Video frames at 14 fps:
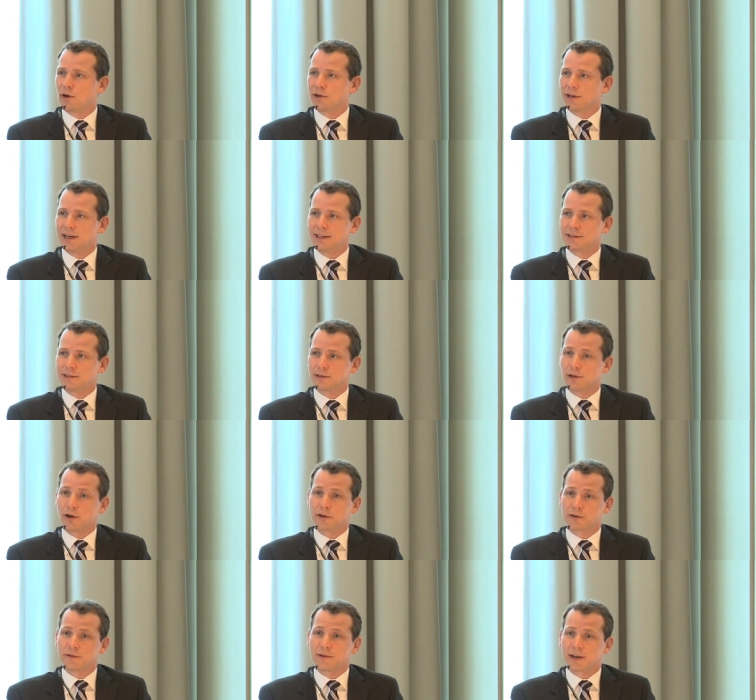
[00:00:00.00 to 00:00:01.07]
all you need is
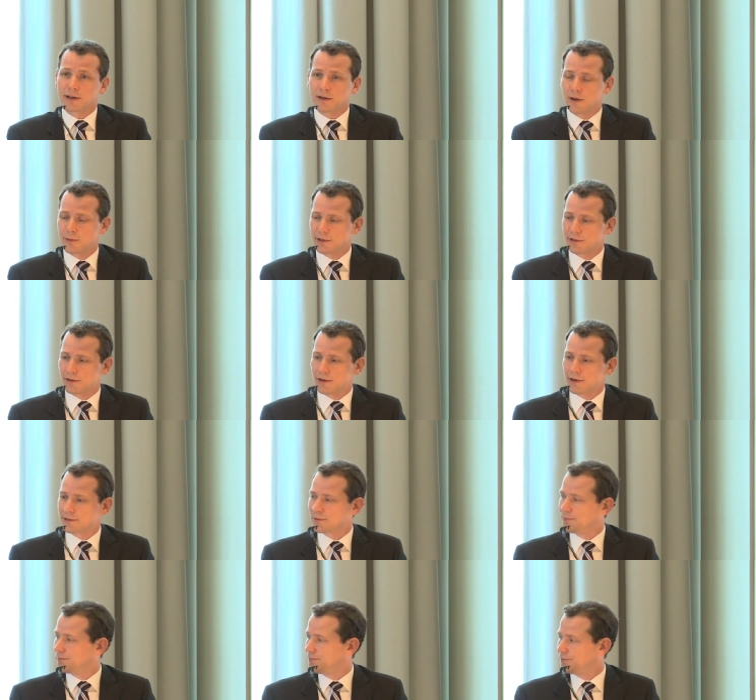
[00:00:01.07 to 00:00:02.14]
$1 of economic
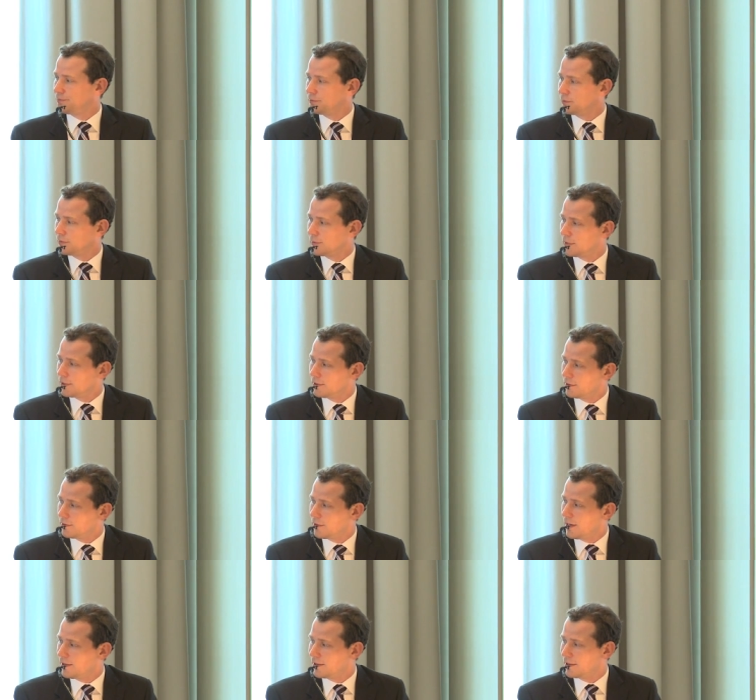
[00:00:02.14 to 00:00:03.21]
loss.
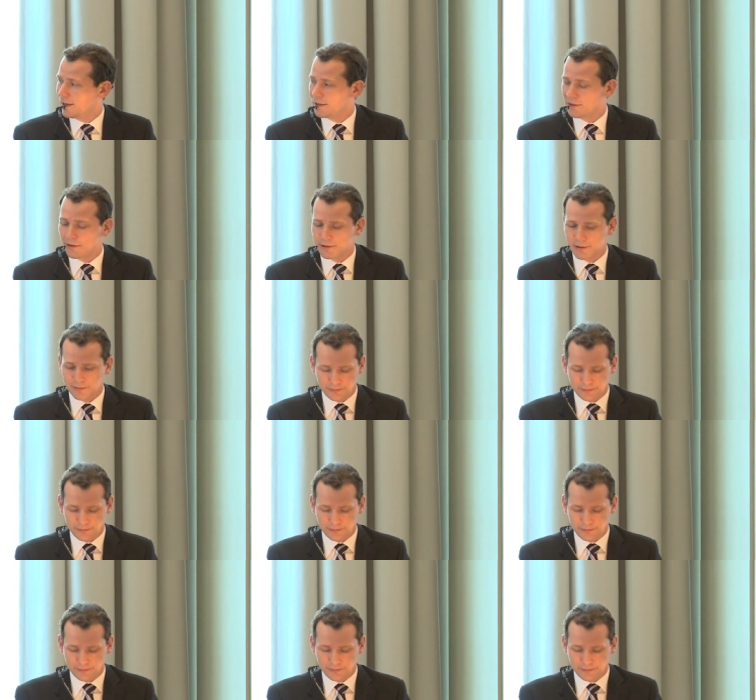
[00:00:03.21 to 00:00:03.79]
Anything to add, Darcy?